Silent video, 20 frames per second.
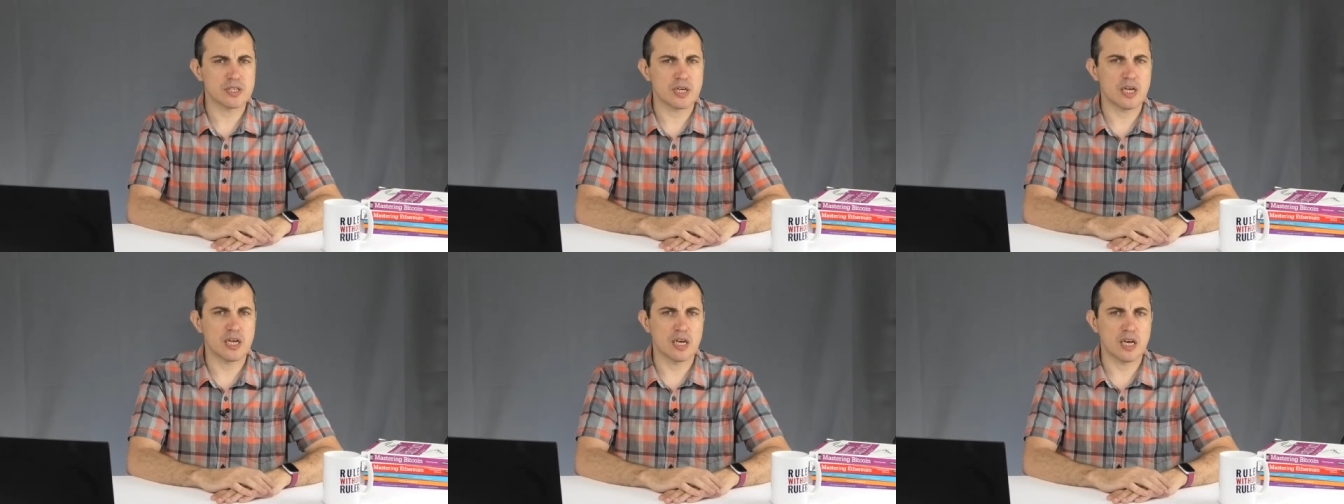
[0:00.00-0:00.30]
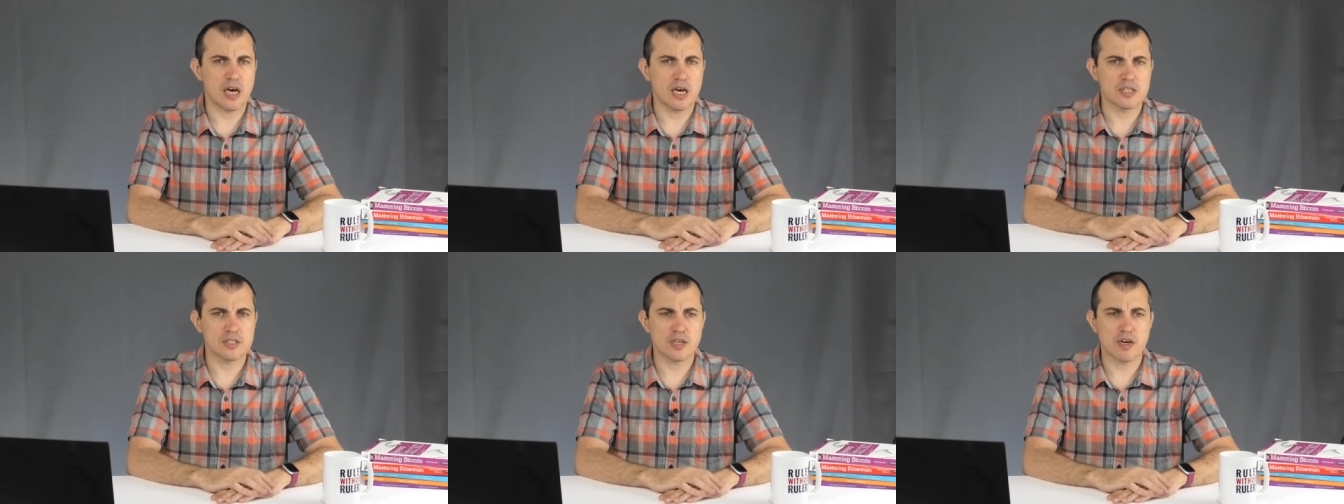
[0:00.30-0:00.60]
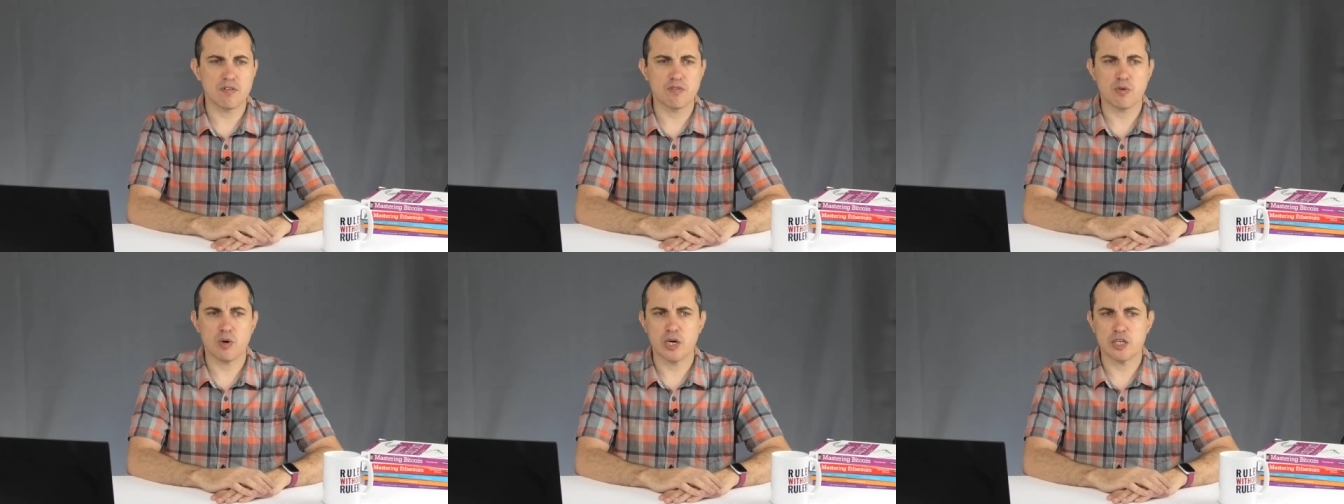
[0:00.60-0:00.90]
a lot
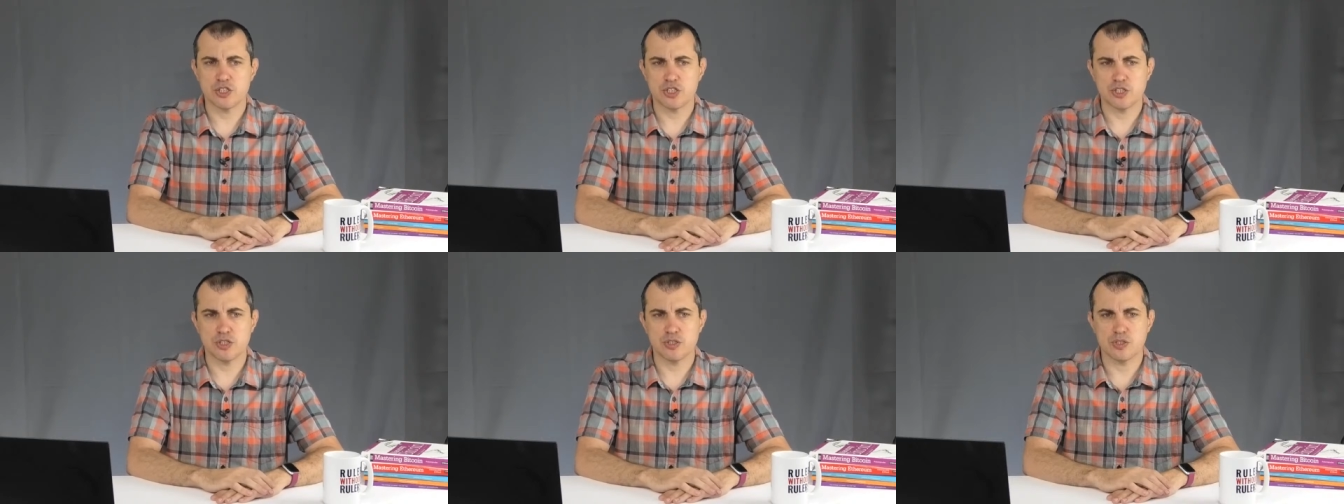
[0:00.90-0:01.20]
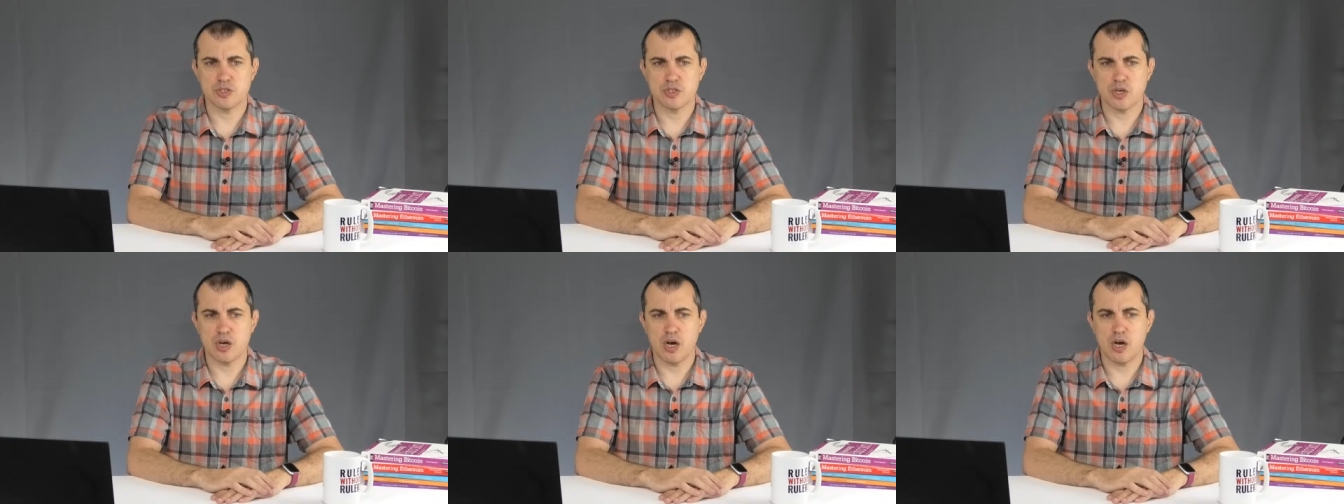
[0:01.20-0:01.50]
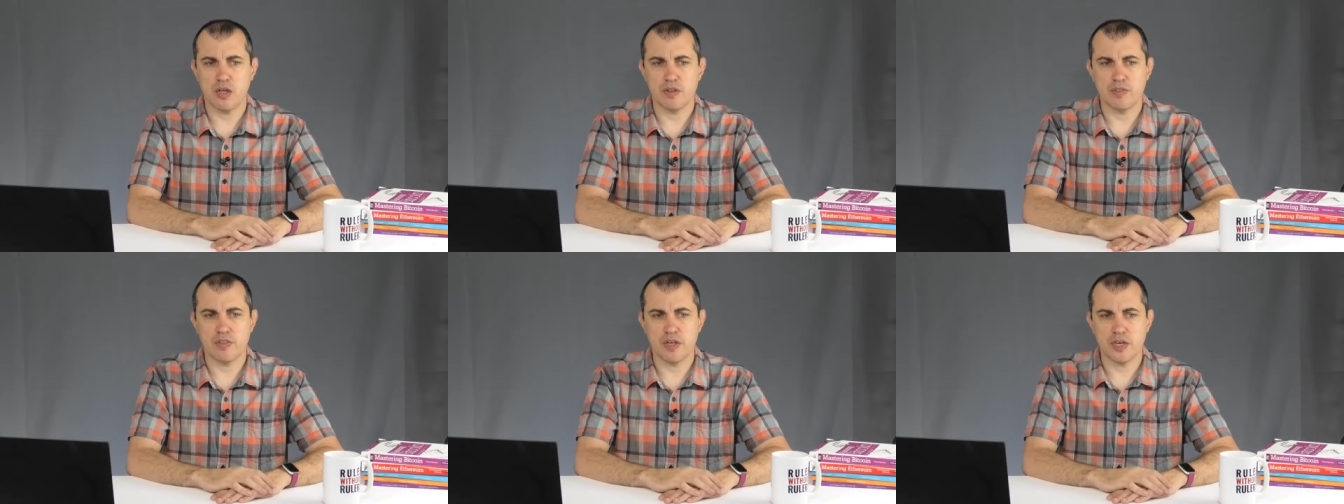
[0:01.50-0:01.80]
of questions
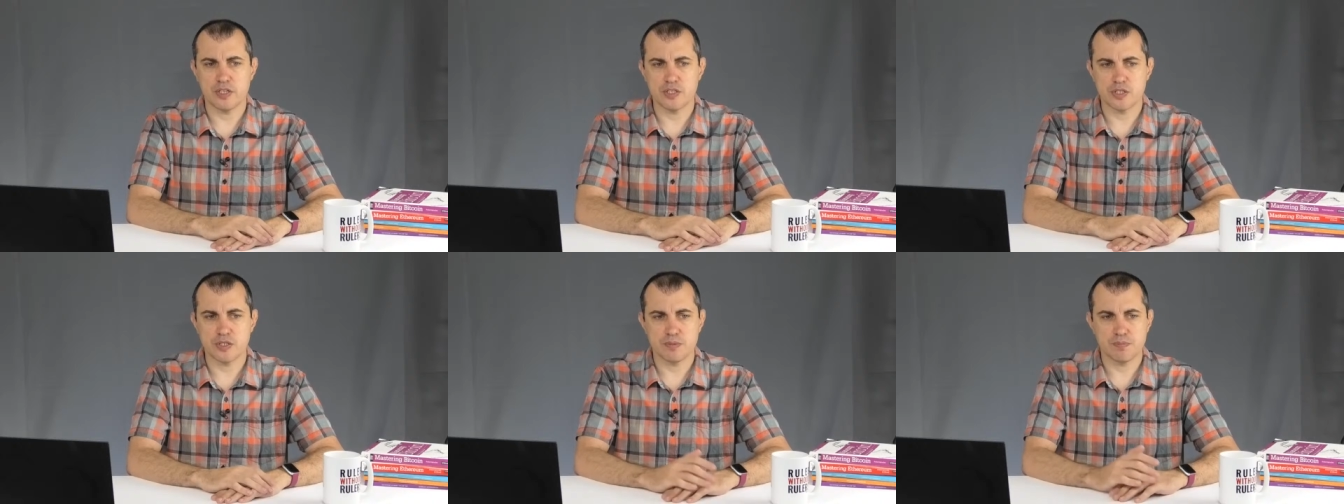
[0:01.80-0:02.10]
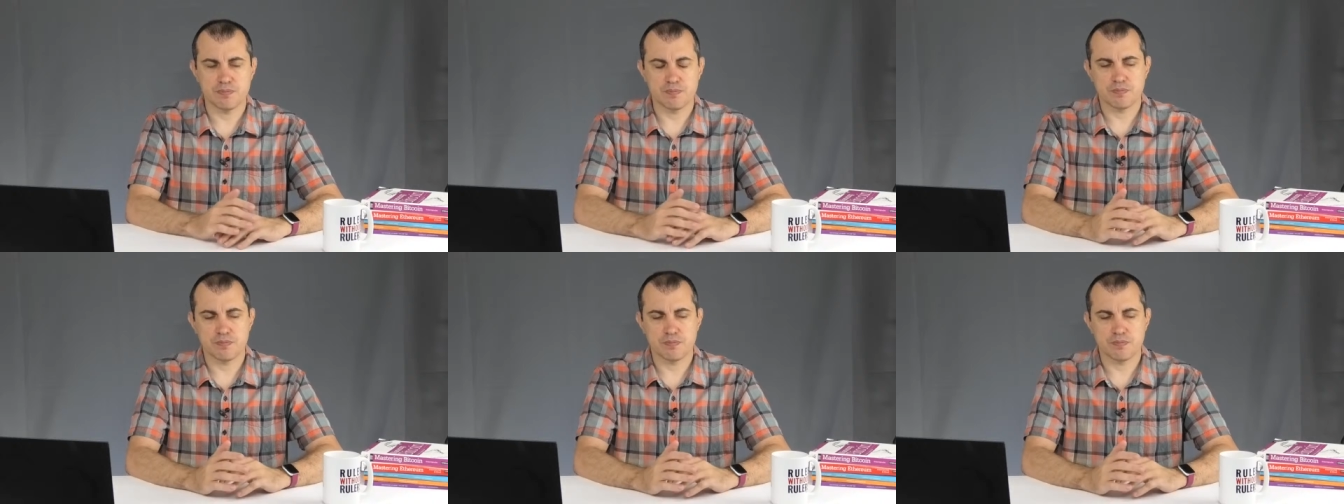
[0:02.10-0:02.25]
on this.